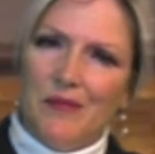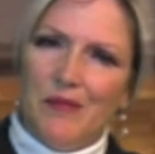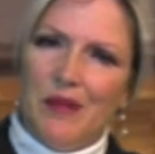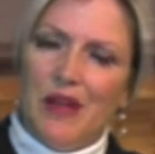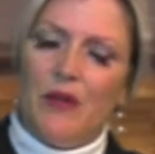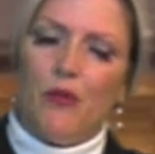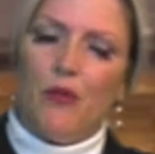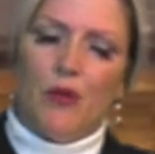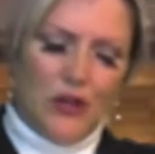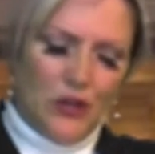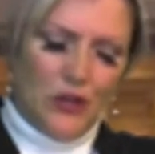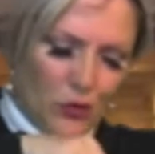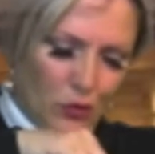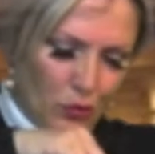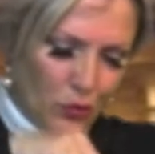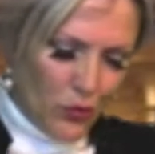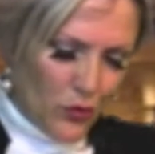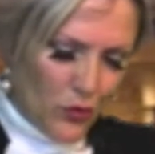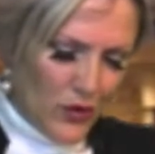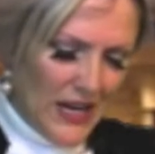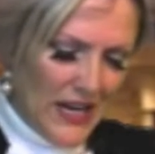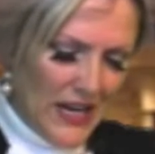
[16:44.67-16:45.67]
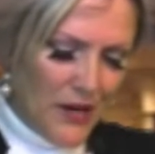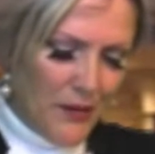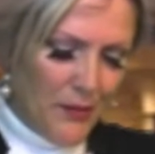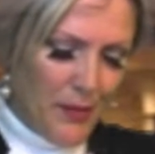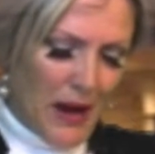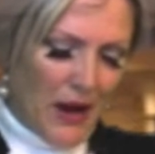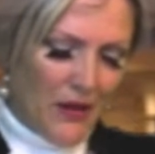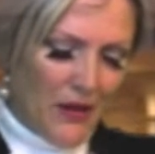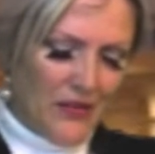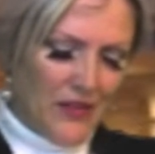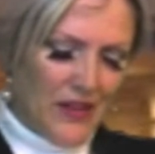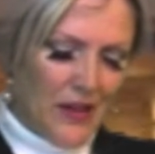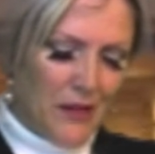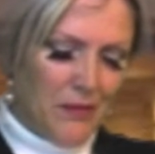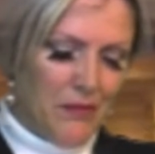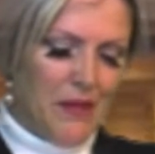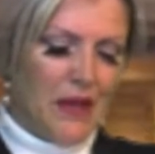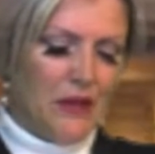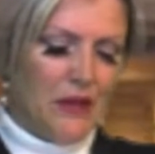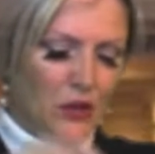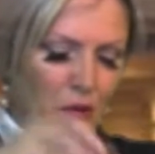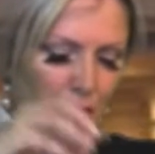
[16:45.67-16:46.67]
And when you read about them,
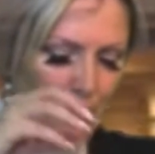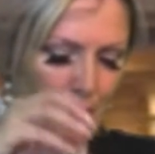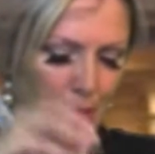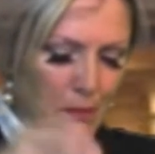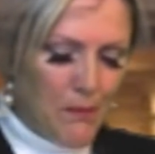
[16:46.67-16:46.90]
then you